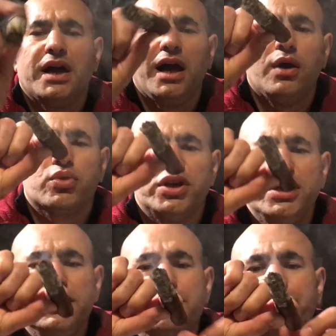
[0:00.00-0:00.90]
Hour
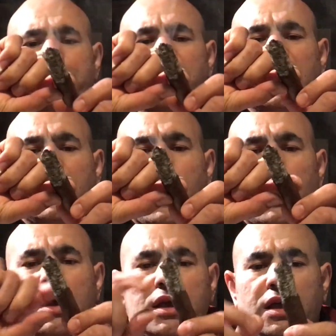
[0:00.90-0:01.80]
in,
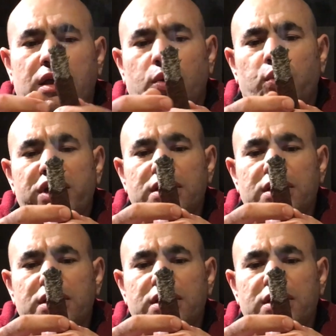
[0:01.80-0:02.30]
we